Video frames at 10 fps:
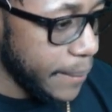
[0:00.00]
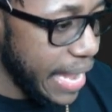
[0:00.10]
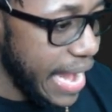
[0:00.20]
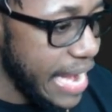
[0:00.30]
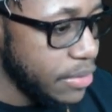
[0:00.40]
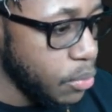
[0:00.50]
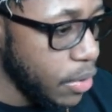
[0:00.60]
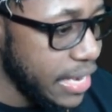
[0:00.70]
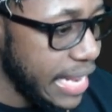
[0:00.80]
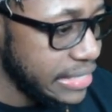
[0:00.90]
Add
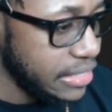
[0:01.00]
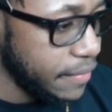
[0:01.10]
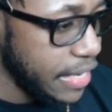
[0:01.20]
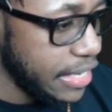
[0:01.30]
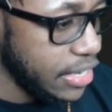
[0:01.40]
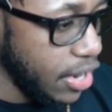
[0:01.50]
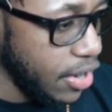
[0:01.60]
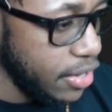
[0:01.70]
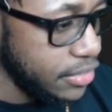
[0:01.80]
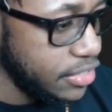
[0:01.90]
1 excavated
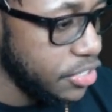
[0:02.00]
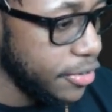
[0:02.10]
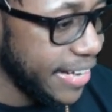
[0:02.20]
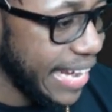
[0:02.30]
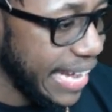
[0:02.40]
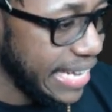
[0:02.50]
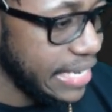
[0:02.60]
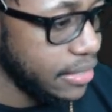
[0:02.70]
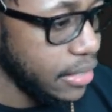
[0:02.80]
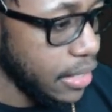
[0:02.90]
card to your hand.